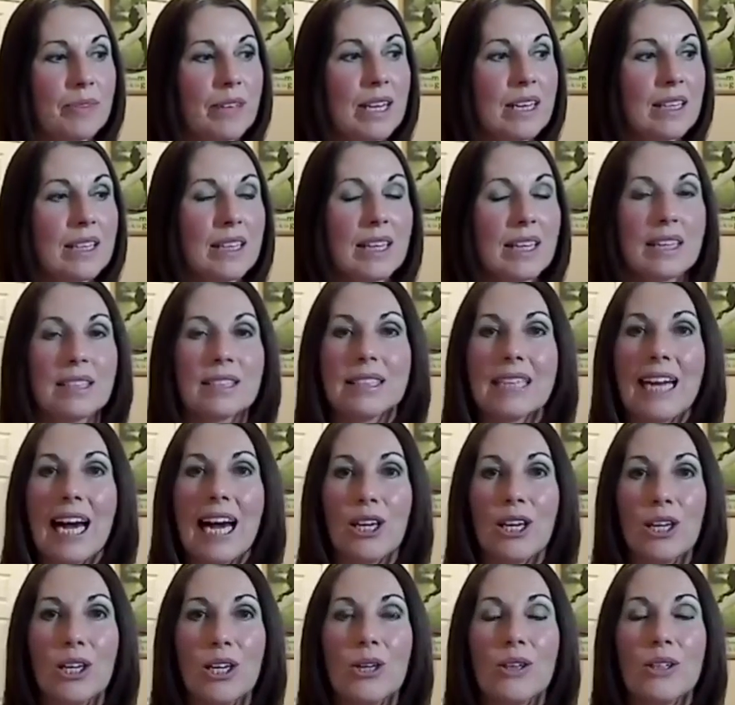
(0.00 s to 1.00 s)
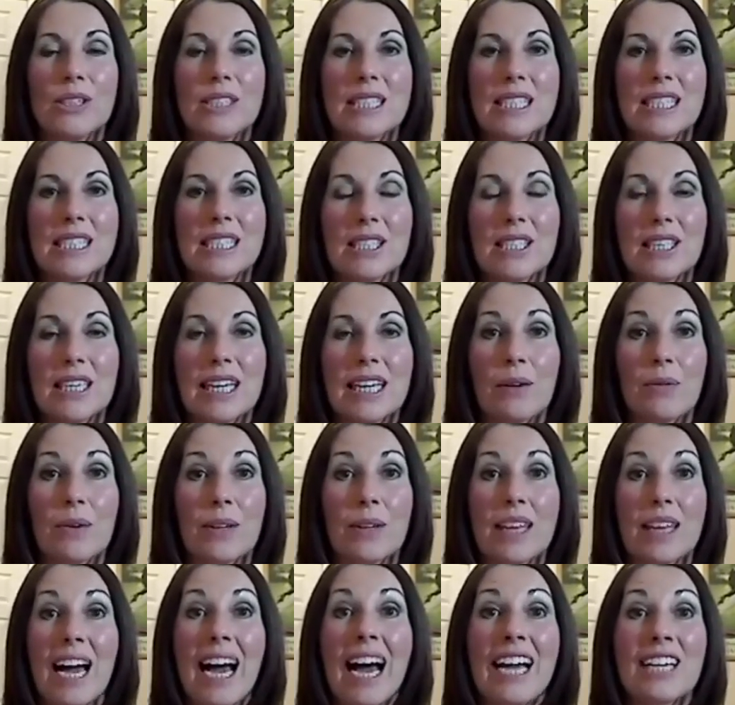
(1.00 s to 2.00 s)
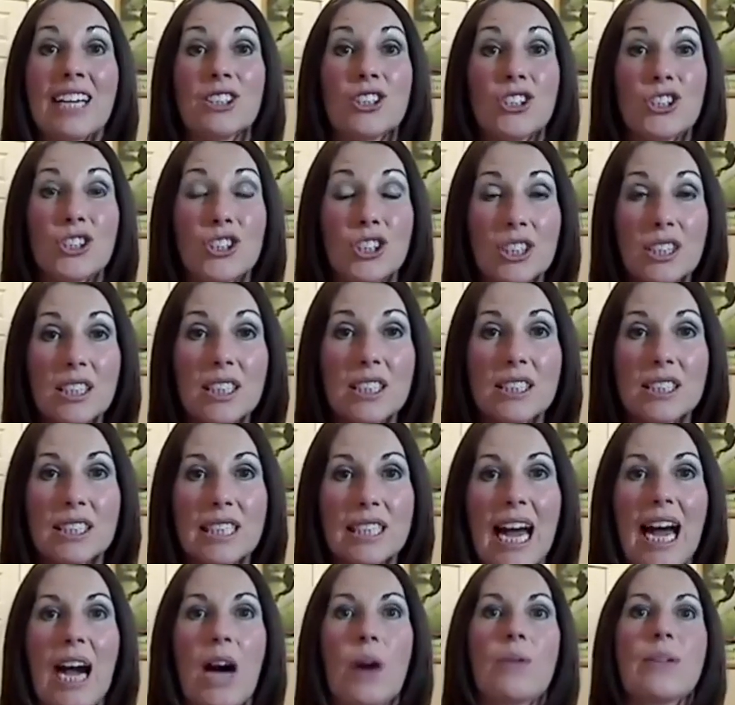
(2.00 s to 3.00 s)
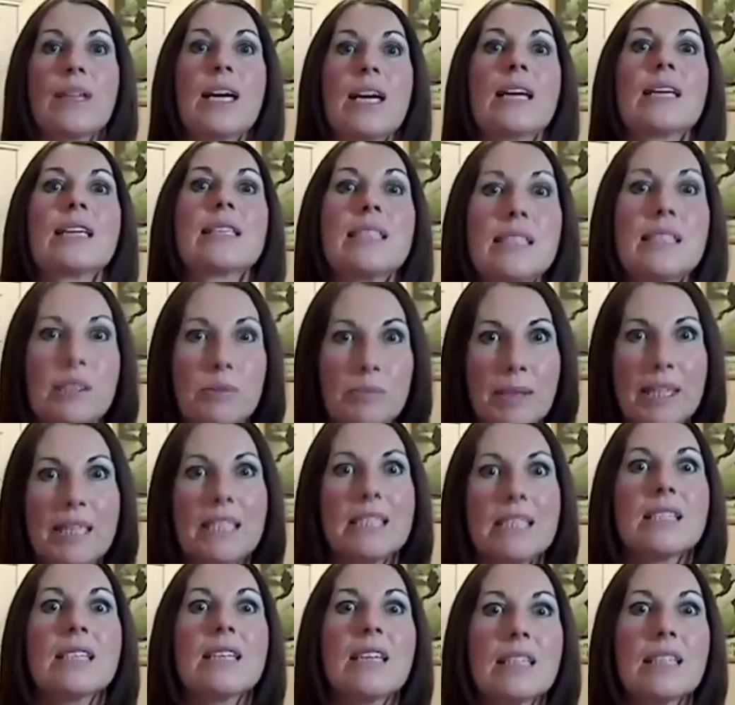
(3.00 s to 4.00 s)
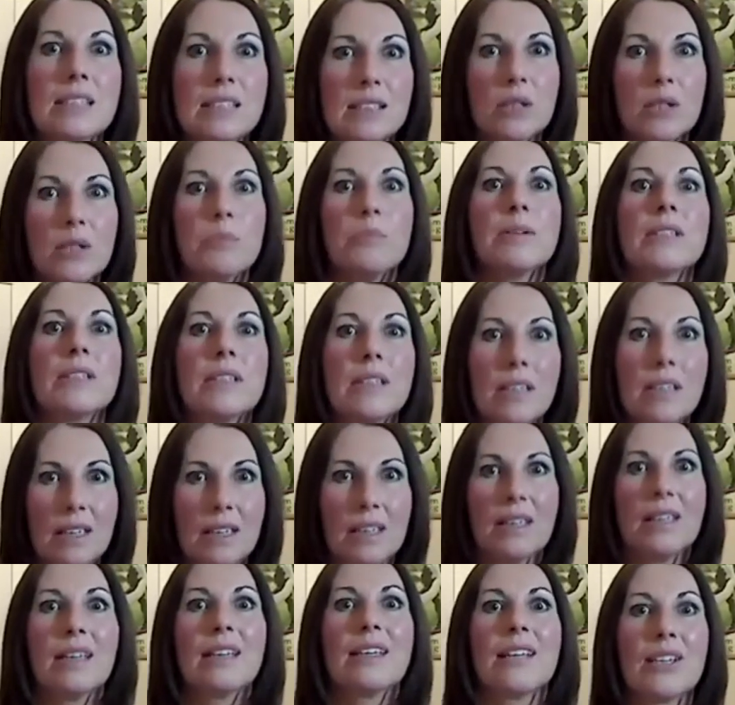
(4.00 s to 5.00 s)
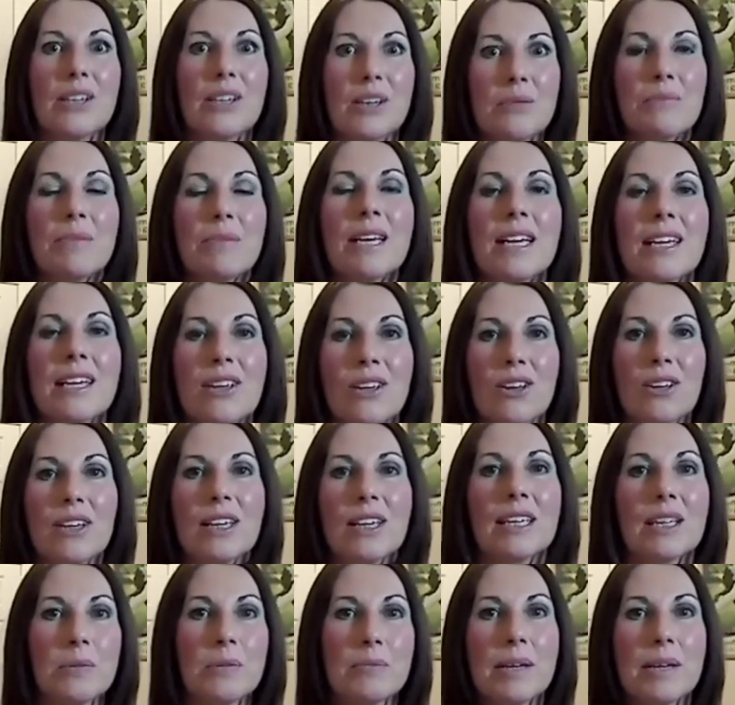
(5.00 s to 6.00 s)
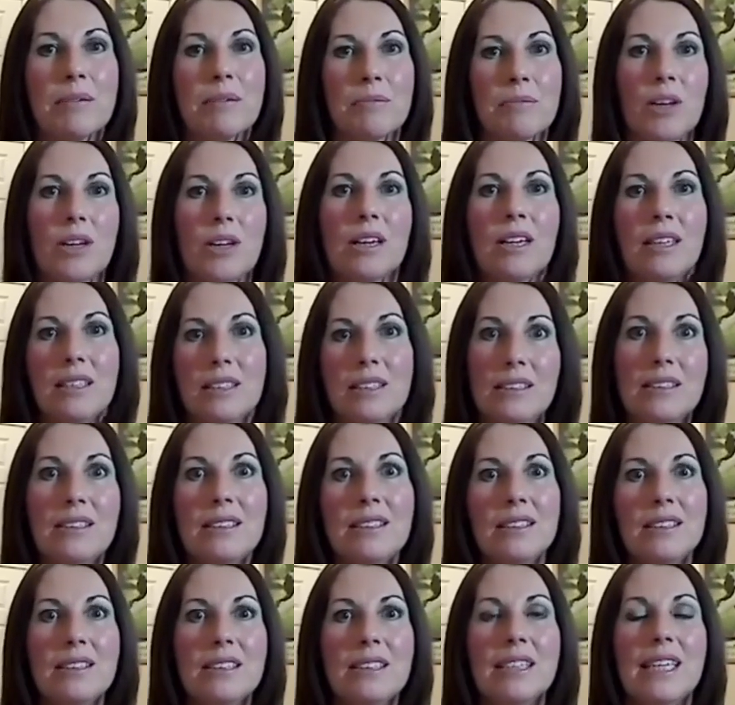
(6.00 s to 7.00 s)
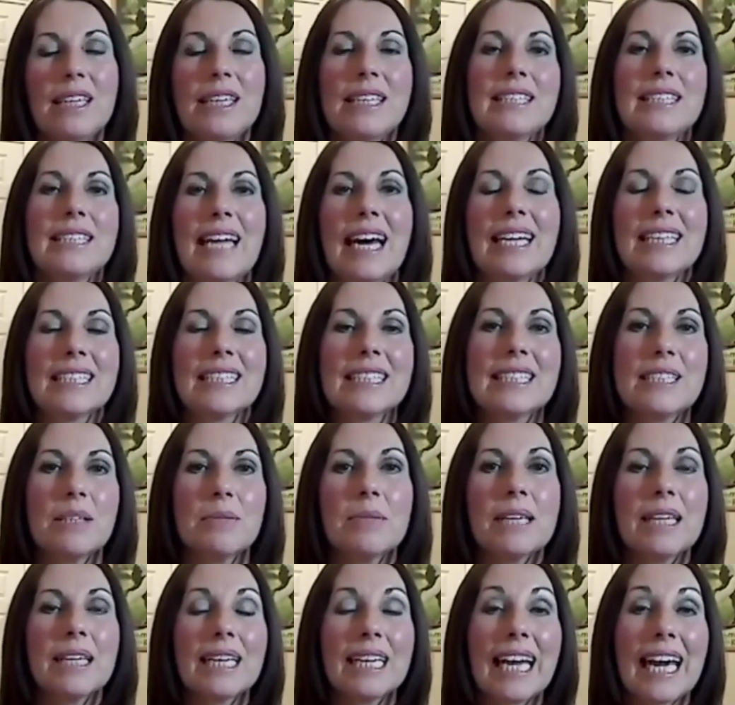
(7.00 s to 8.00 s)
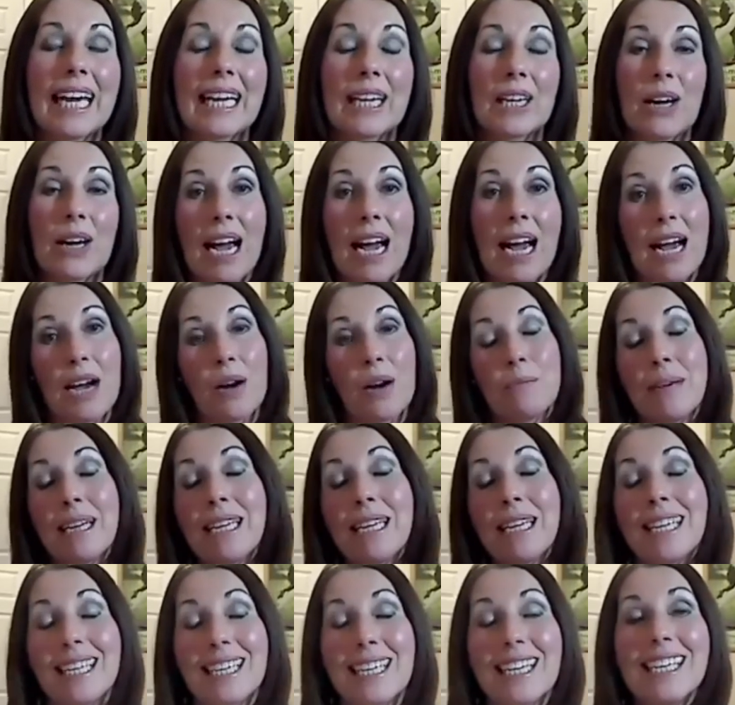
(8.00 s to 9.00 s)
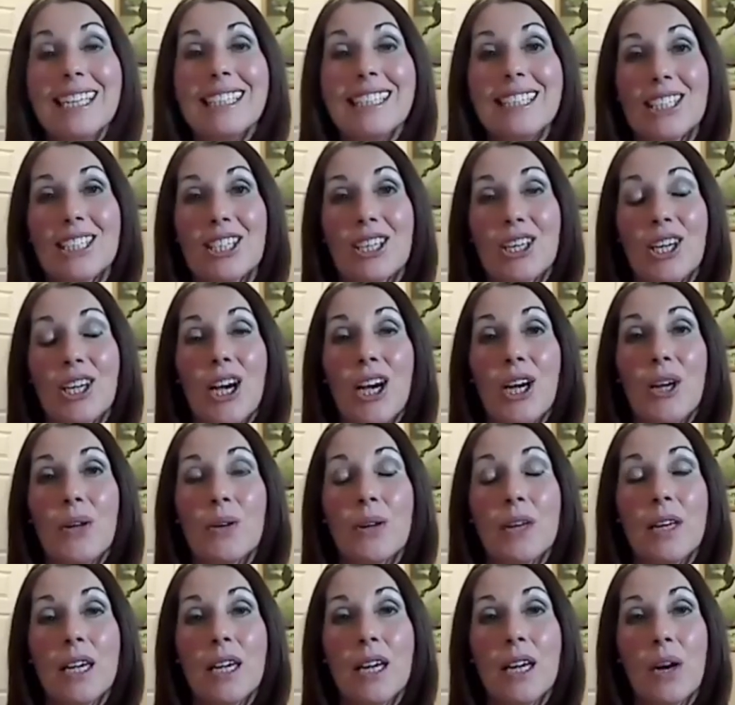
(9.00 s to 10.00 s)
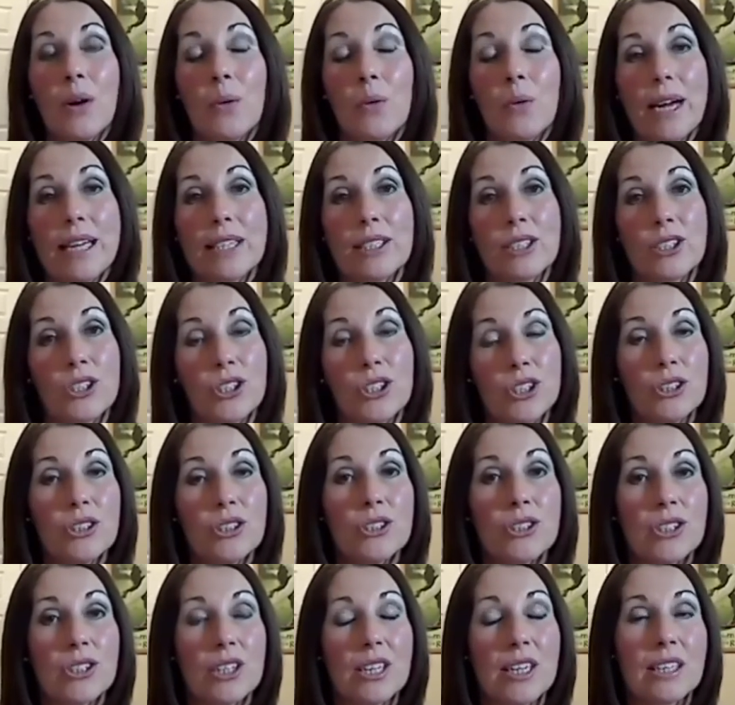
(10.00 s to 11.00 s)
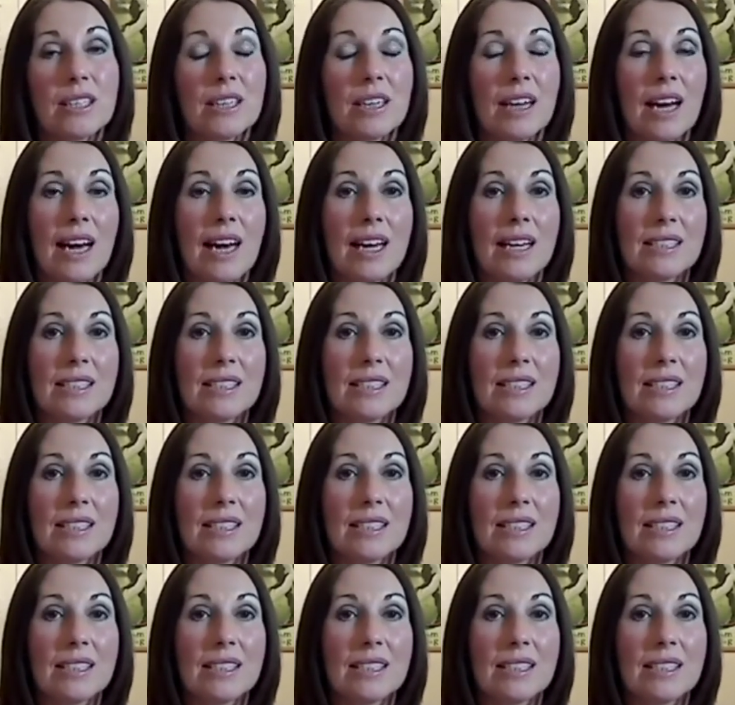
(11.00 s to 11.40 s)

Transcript: things that are loaded like with high sugars, how that can speed things up and, you know, make you a little bit more And similarly, like how many years ago when children